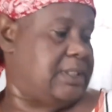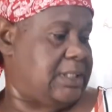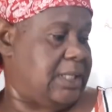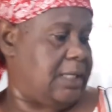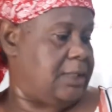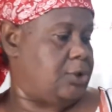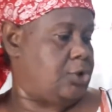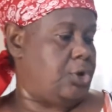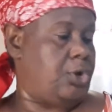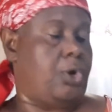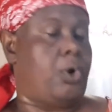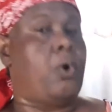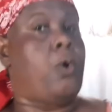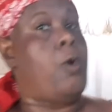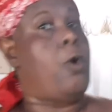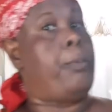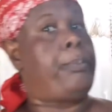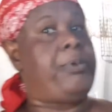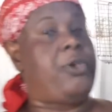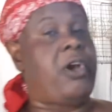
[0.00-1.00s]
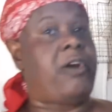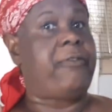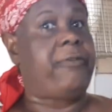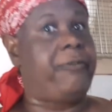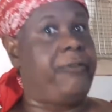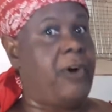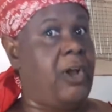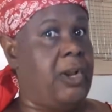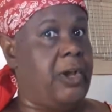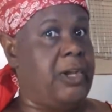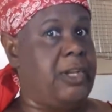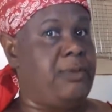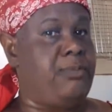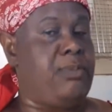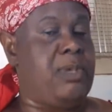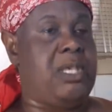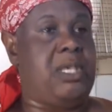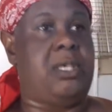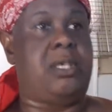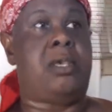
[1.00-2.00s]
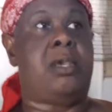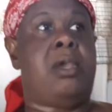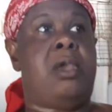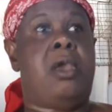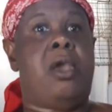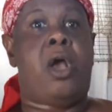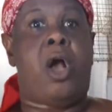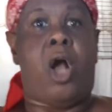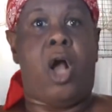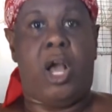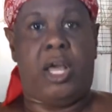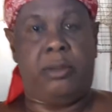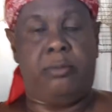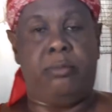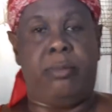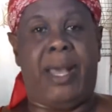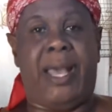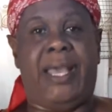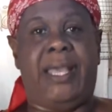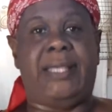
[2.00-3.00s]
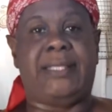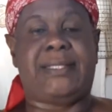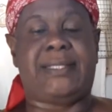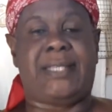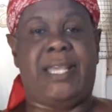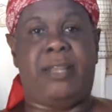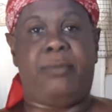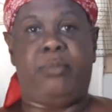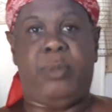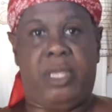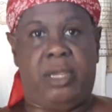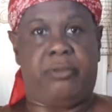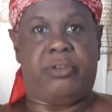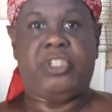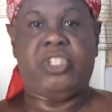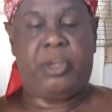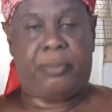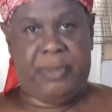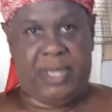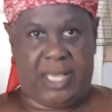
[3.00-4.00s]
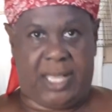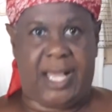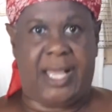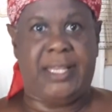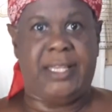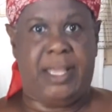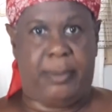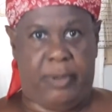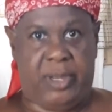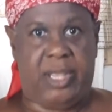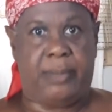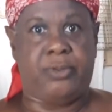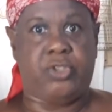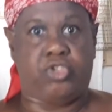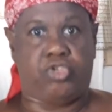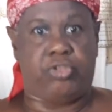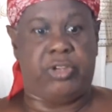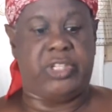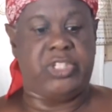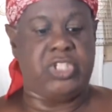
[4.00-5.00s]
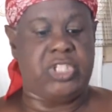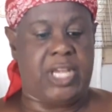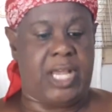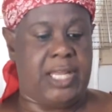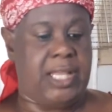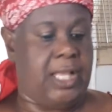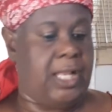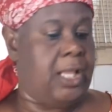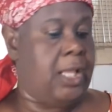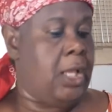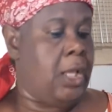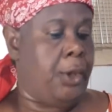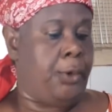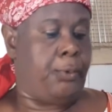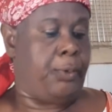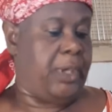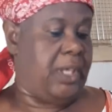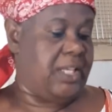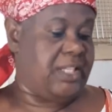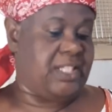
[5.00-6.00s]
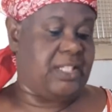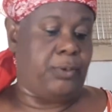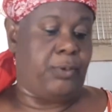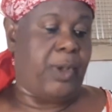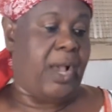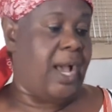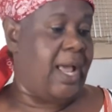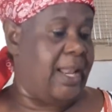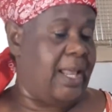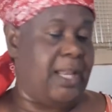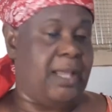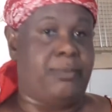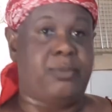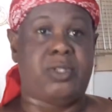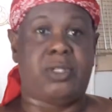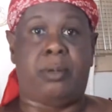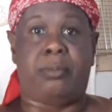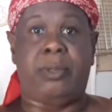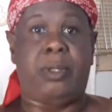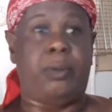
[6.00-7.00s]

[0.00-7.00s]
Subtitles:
saying to you, hope you're following me on my St. Mary Jamaican Debbie Stream channel, where you see all of them something